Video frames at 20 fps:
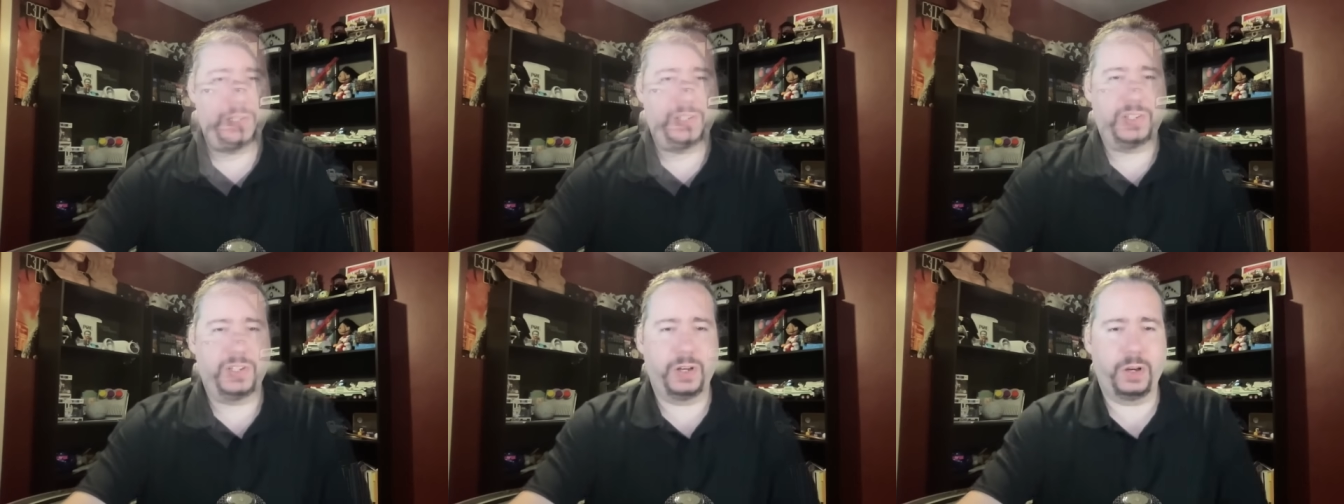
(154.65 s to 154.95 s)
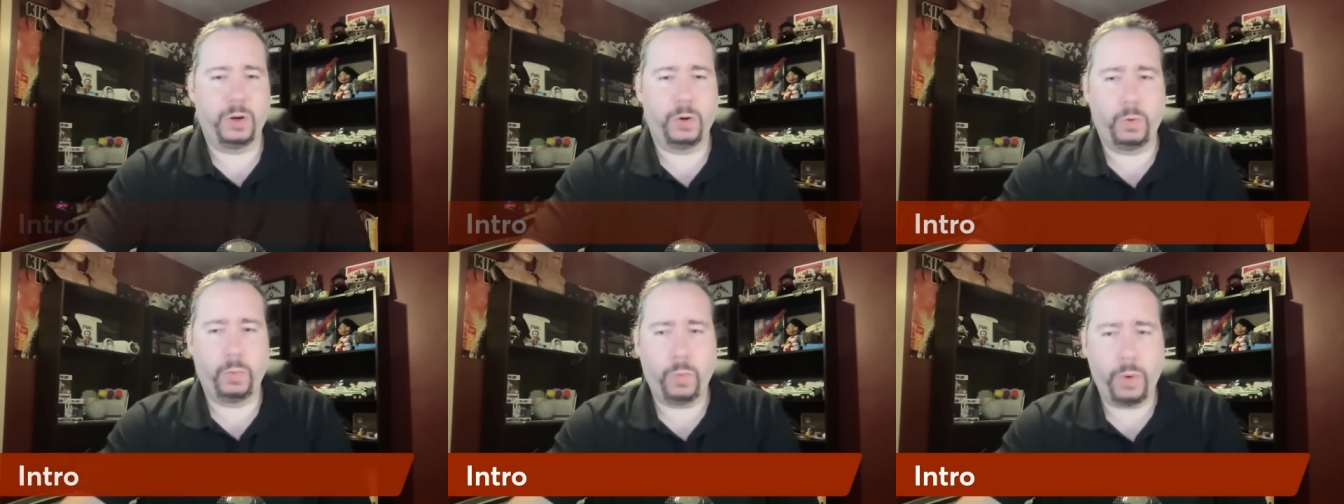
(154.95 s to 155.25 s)

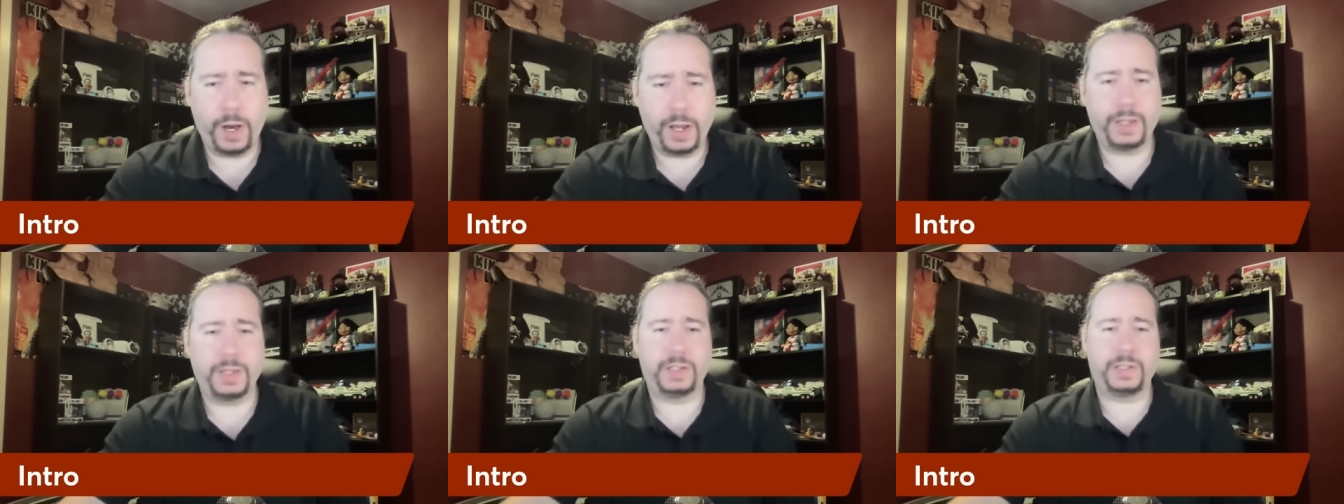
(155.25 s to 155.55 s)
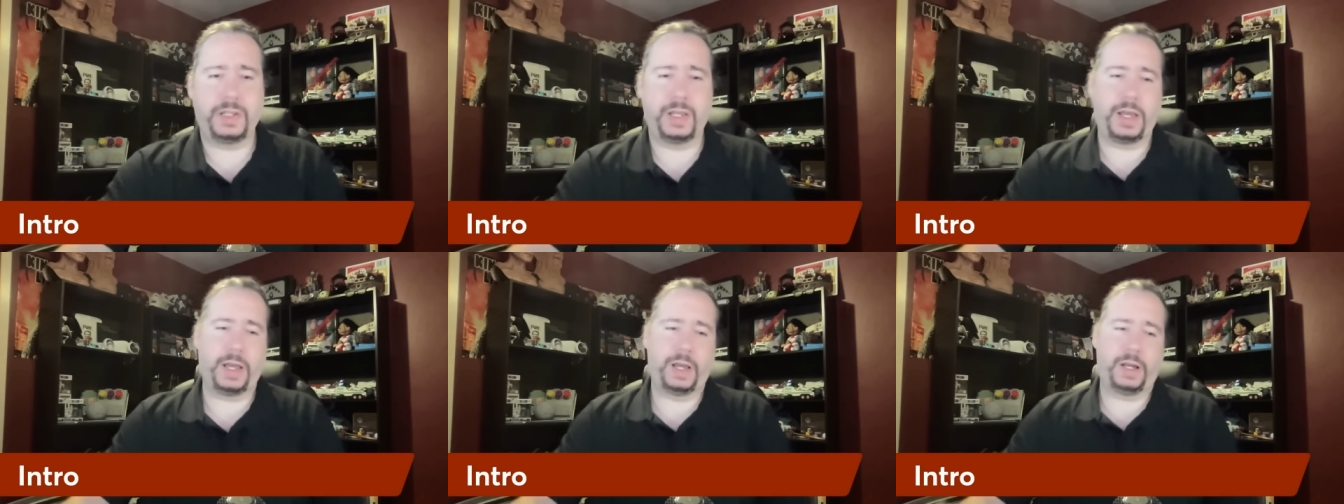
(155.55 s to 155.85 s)
So, what
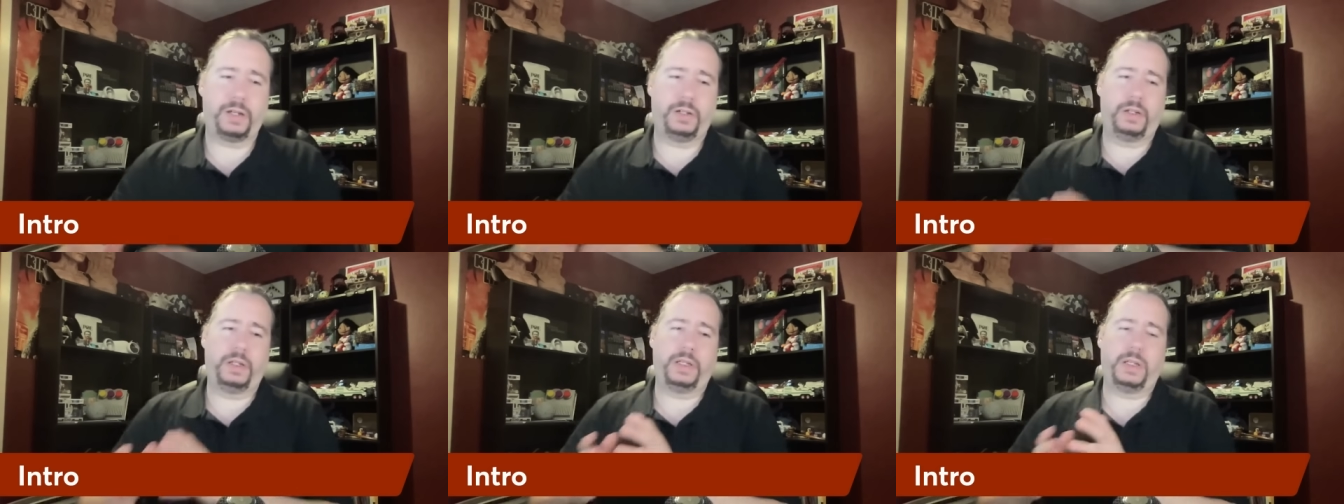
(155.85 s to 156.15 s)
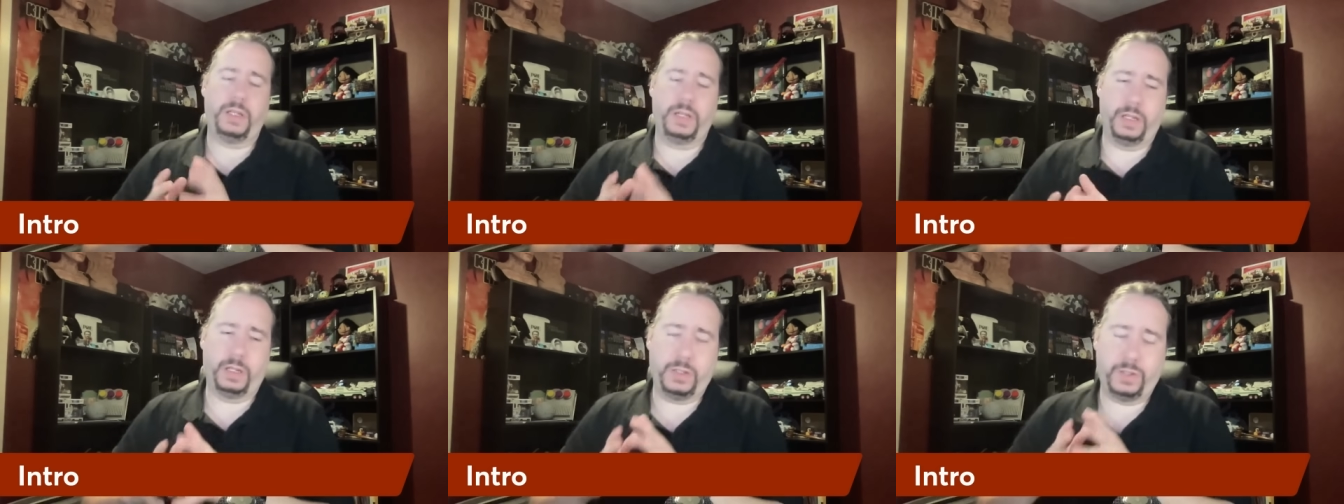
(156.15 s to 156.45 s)
exactly
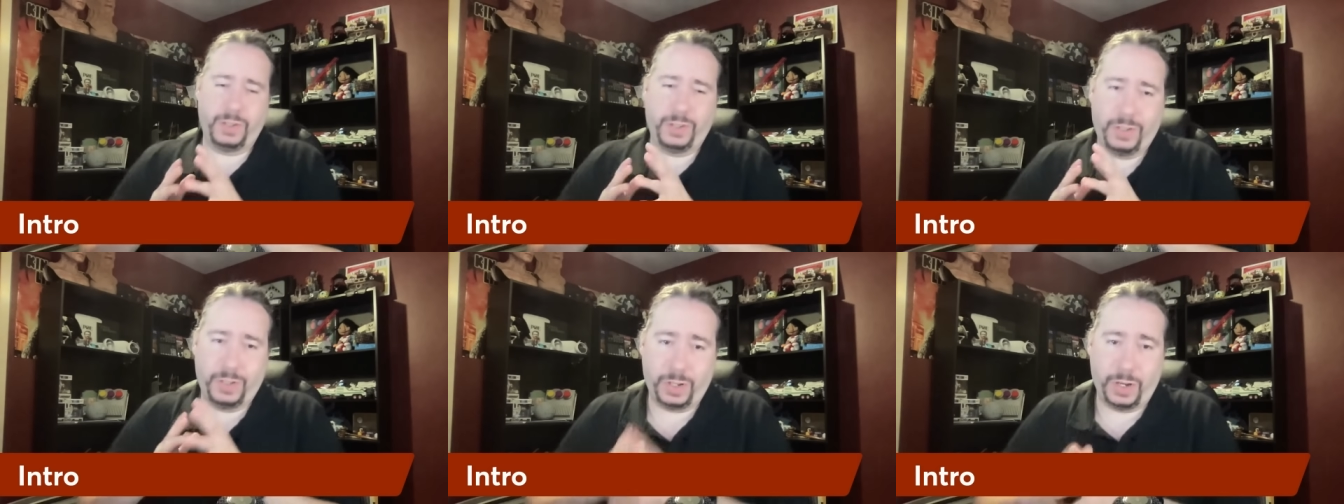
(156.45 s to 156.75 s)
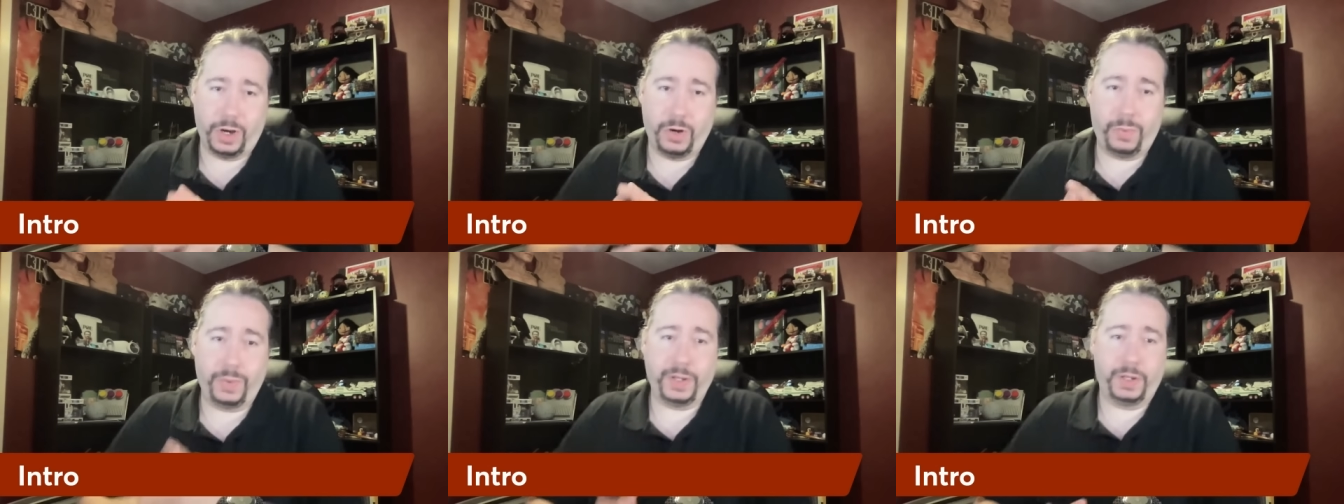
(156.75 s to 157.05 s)
is
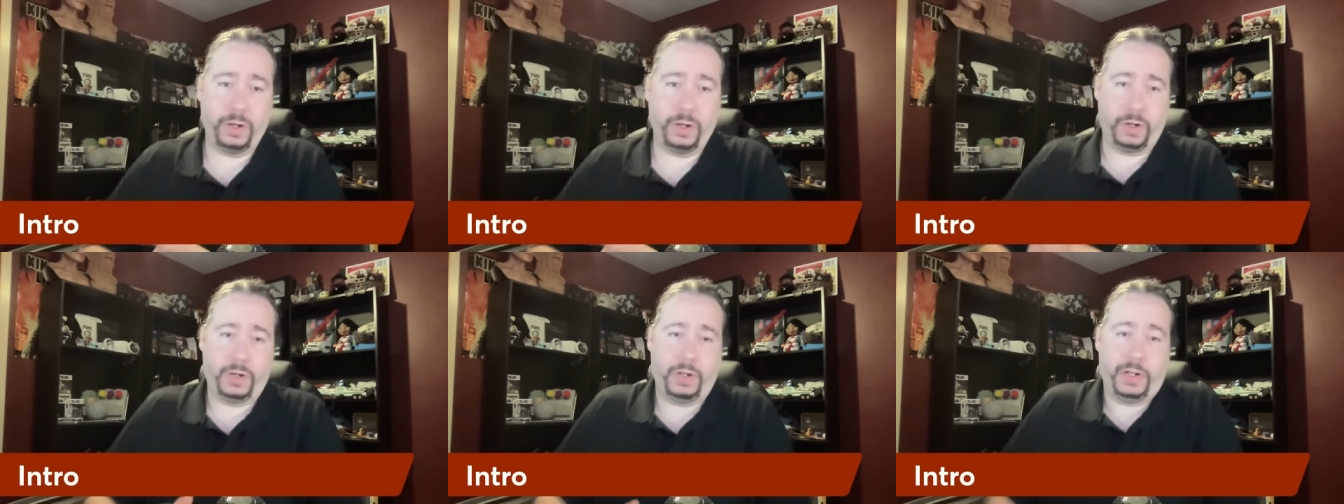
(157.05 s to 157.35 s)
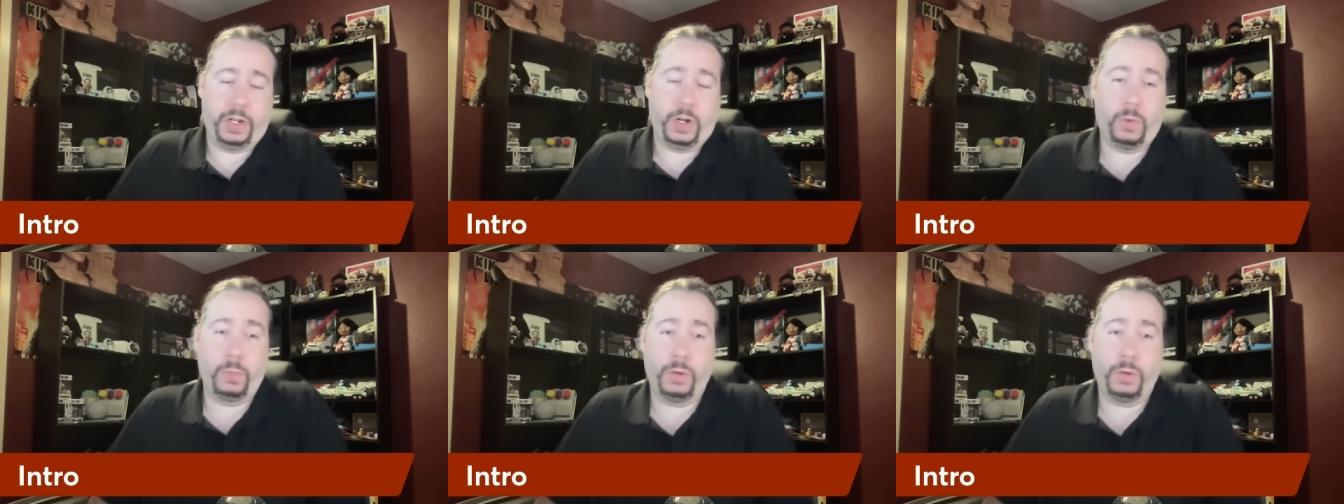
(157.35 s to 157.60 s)
going on here?